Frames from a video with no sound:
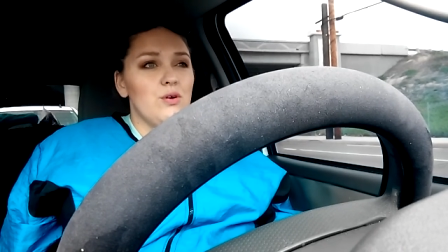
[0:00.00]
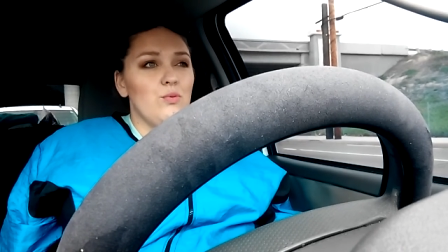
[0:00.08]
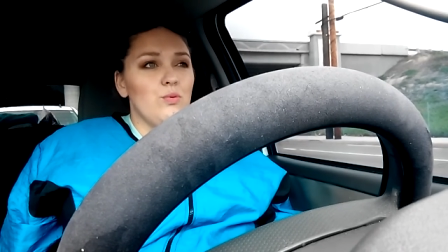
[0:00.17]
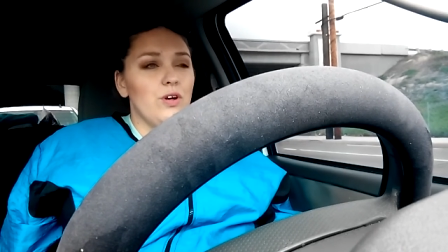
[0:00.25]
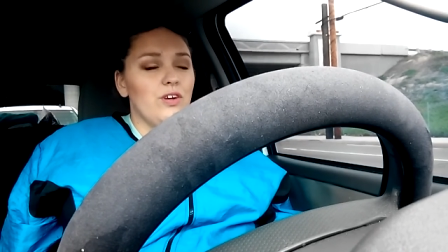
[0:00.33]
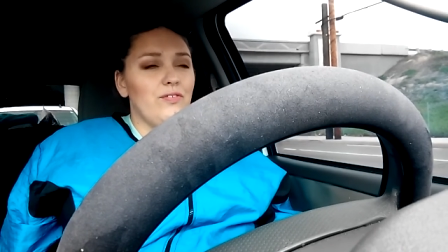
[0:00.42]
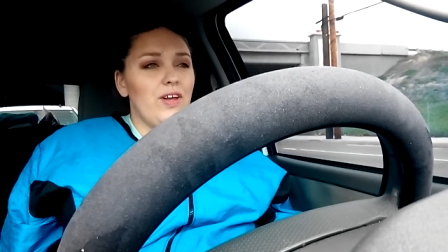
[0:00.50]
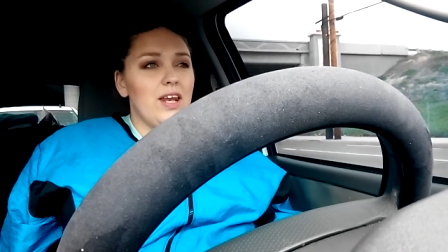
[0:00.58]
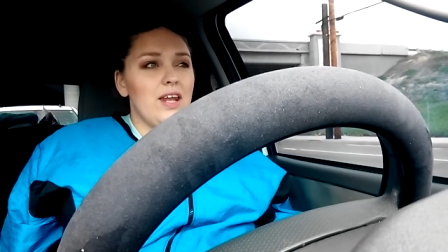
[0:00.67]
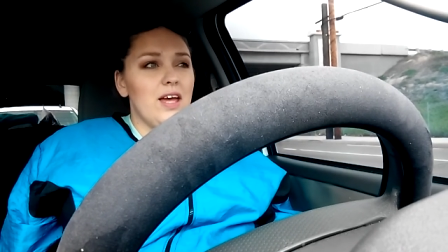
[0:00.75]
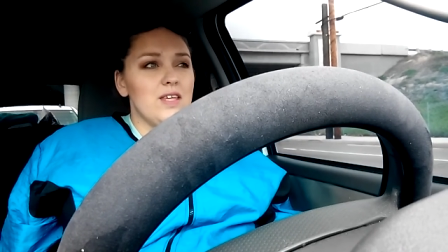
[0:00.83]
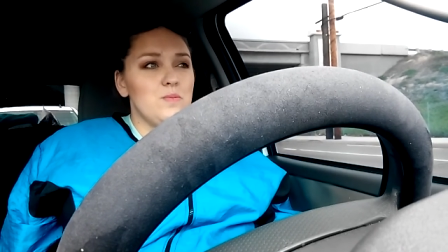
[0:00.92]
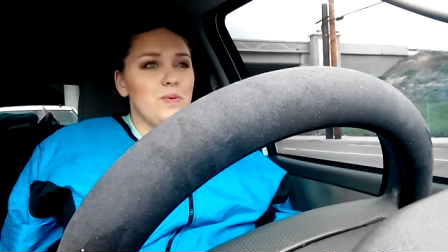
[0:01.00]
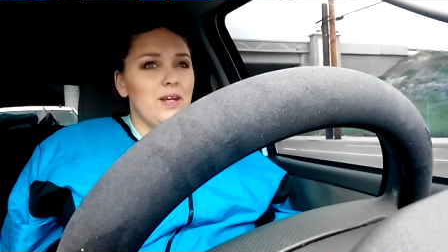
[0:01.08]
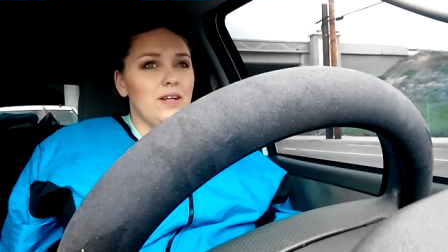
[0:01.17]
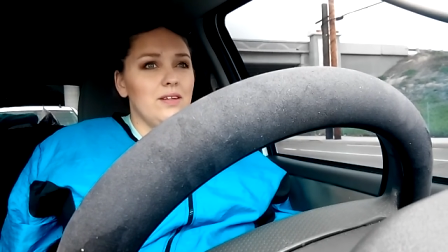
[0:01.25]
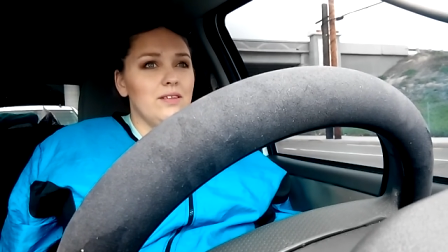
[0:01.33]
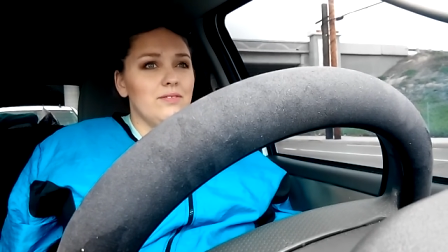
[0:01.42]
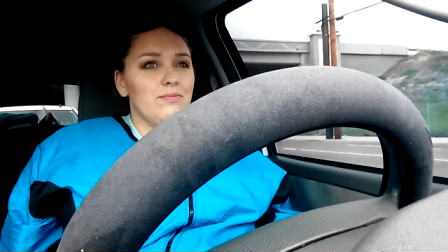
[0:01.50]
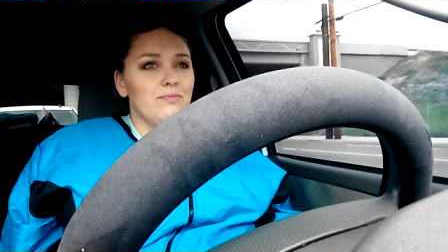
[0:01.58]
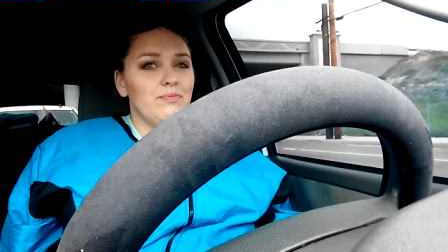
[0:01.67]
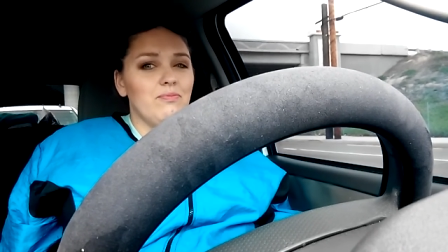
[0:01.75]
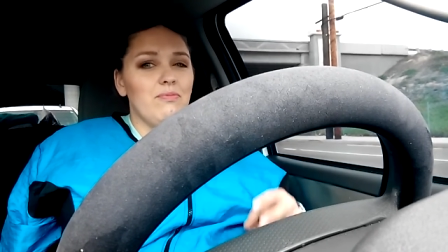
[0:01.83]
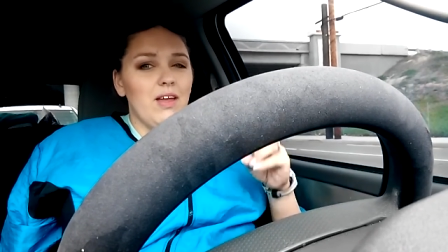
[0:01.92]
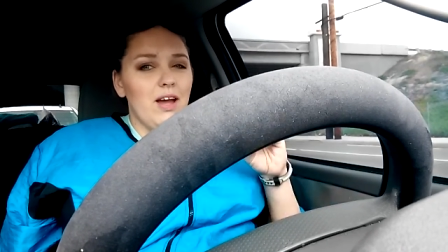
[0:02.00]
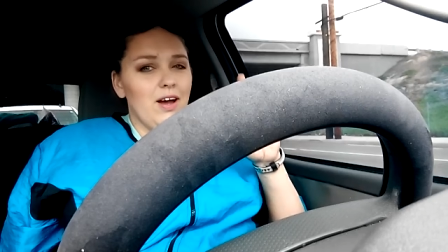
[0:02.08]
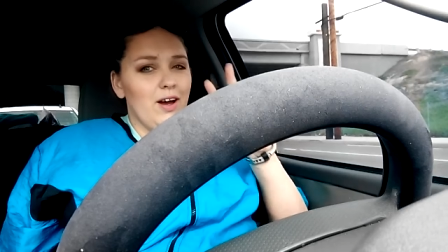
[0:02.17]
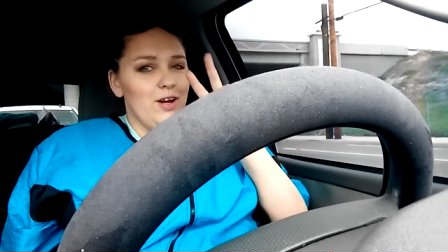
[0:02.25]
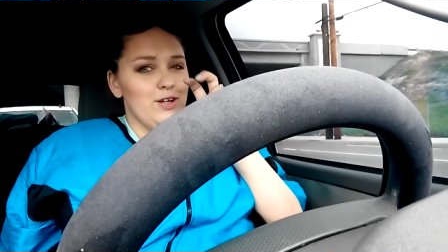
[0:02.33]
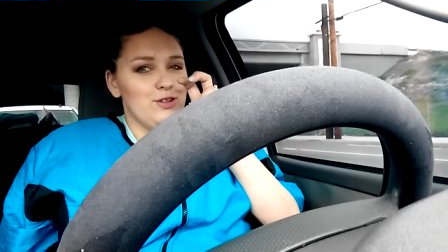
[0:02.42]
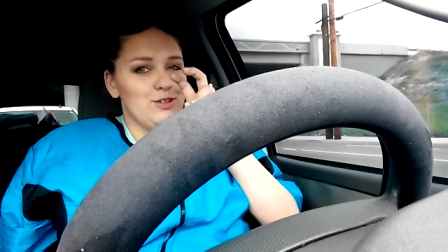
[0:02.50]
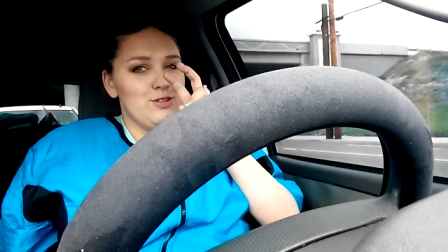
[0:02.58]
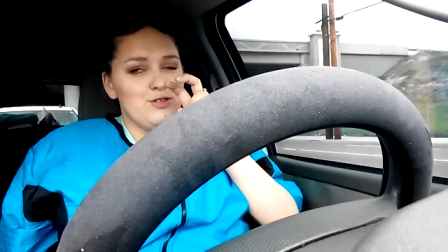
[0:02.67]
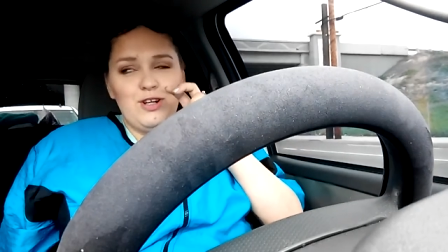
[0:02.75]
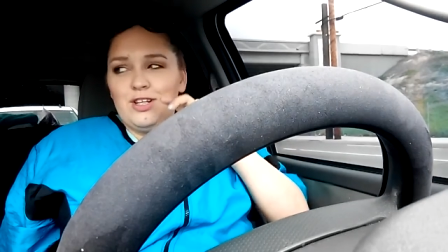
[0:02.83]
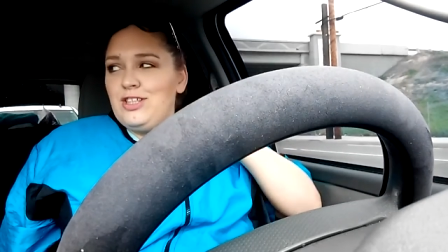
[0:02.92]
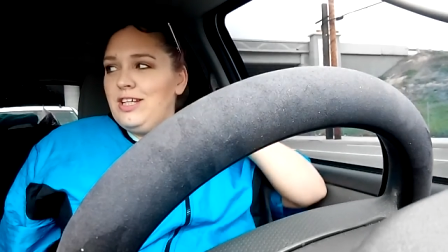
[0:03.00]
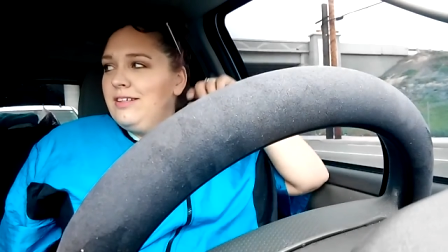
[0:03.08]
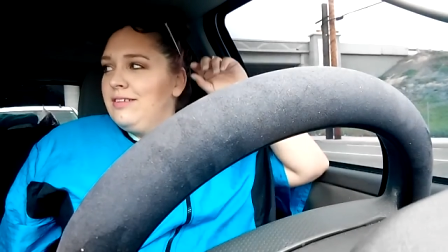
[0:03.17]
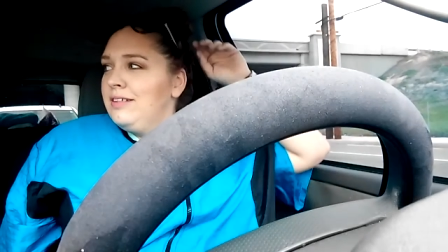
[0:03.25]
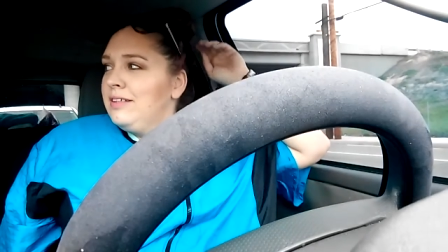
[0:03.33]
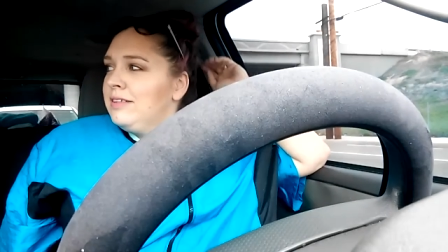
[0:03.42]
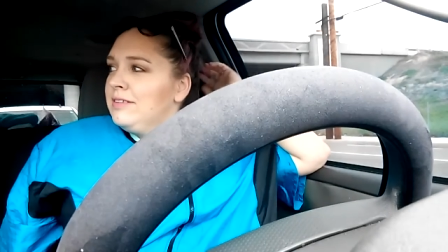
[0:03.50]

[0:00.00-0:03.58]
work van has been under construction.